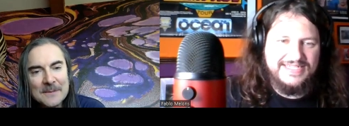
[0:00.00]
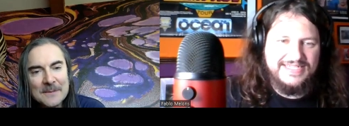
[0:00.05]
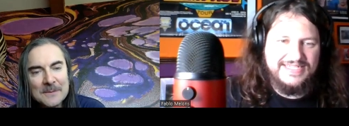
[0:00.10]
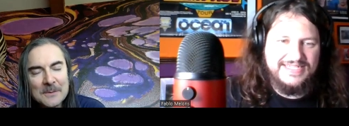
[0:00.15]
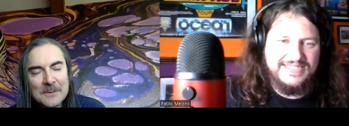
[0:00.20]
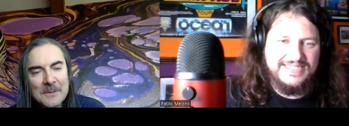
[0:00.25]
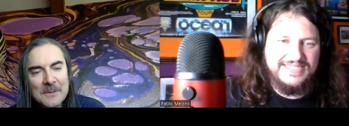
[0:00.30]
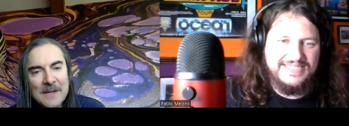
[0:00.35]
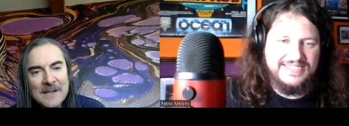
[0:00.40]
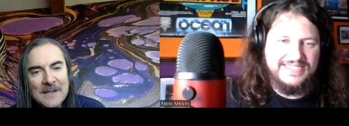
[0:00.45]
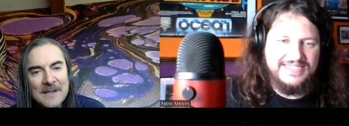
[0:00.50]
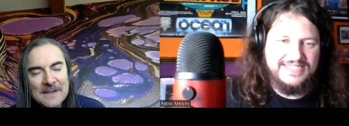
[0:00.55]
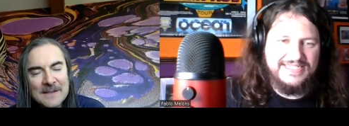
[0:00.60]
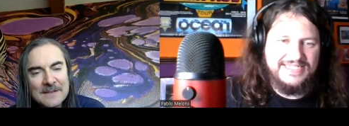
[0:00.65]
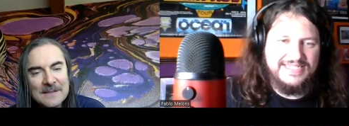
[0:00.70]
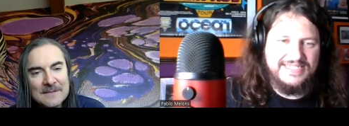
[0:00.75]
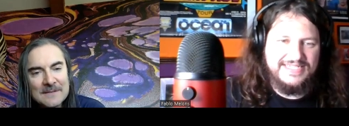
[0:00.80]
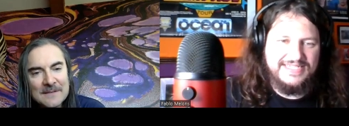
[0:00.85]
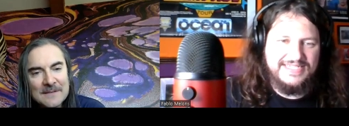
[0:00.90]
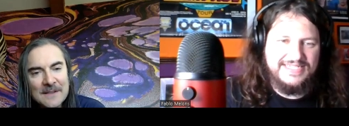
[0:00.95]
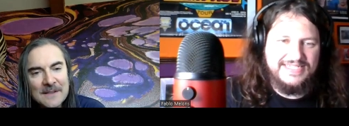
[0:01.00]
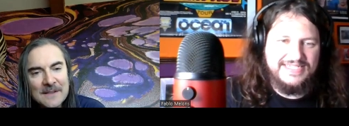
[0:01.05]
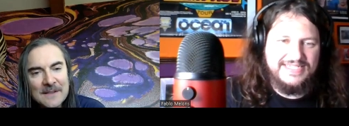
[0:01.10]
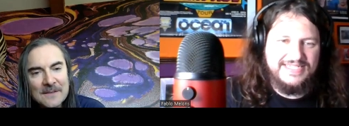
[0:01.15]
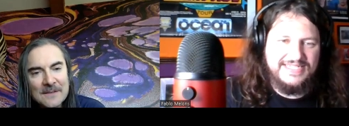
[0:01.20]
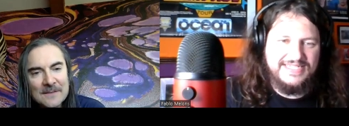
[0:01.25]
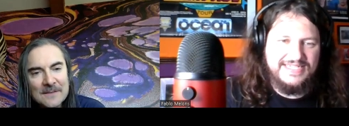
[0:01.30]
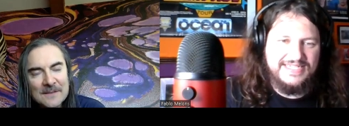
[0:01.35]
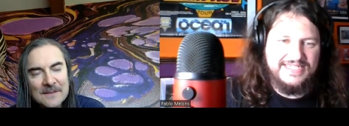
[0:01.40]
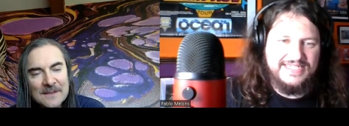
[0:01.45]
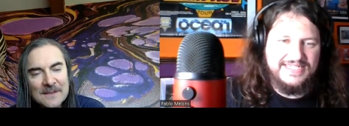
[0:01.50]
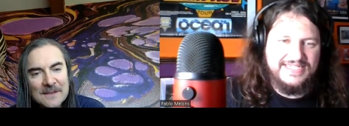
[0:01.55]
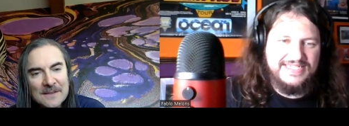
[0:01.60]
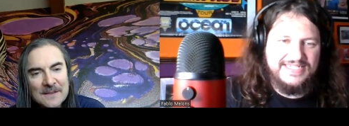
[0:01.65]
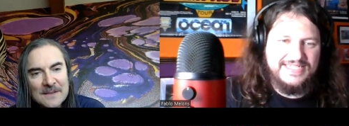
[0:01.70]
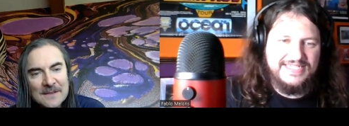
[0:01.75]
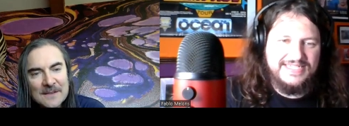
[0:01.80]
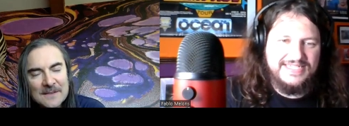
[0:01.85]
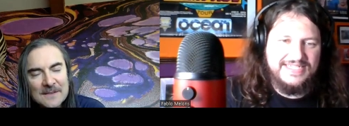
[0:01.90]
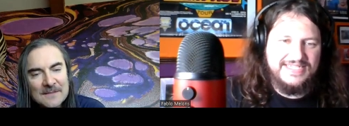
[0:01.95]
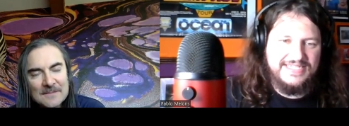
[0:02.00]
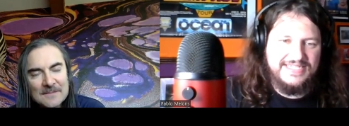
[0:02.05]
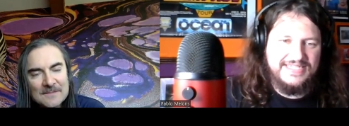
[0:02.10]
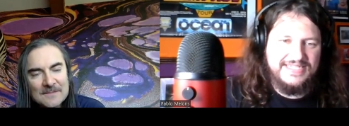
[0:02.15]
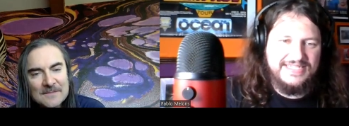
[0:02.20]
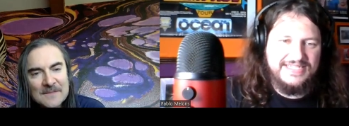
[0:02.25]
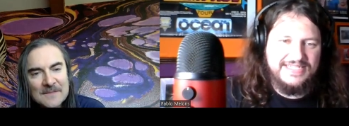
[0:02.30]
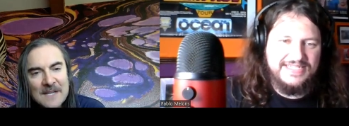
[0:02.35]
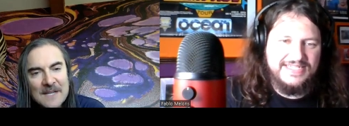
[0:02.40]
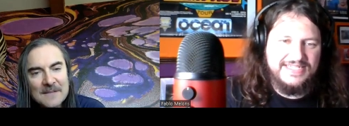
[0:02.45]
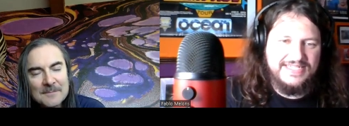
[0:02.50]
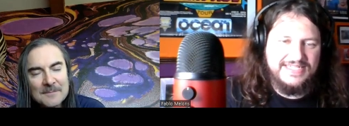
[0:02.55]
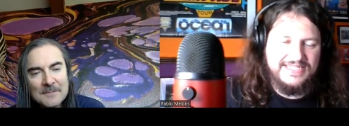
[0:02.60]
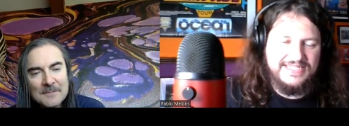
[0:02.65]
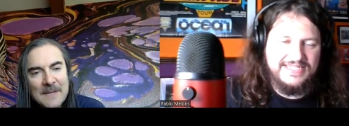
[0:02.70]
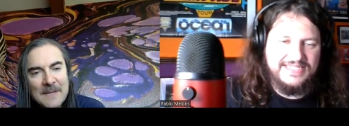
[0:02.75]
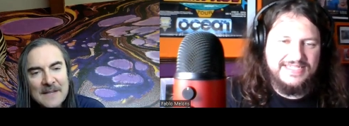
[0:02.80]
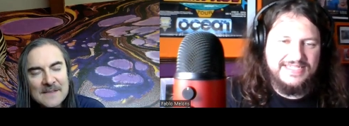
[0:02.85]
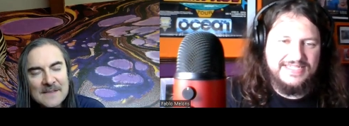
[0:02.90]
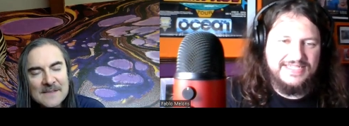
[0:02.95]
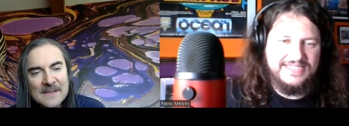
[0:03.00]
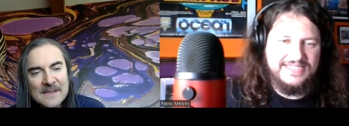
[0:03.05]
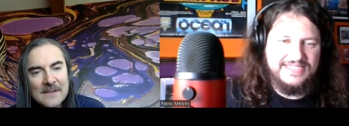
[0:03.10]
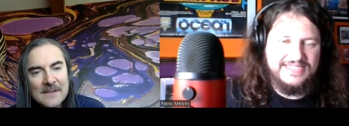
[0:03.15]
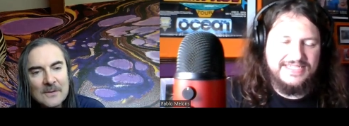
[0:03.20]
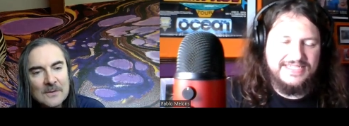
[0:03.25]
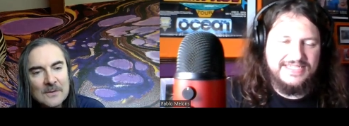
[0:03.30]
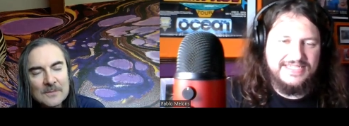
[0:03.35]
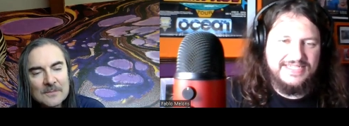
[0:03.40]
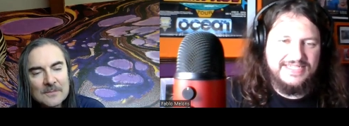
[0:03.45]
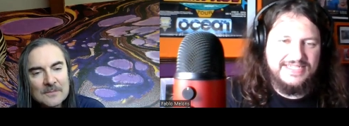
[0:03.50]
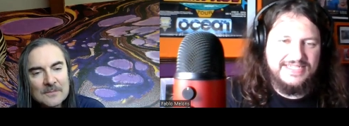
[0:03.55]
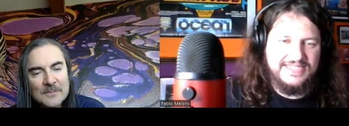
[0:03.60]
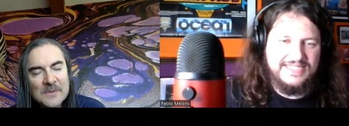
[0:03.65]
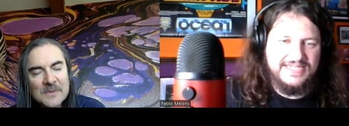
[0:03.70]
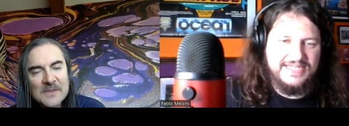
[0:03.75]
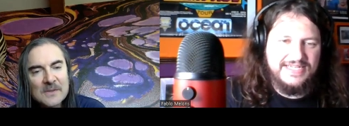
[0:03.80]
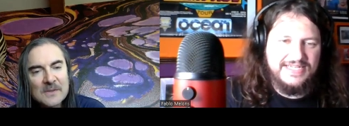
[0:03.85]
Speaker 1: were ready to, you know, not make a single musical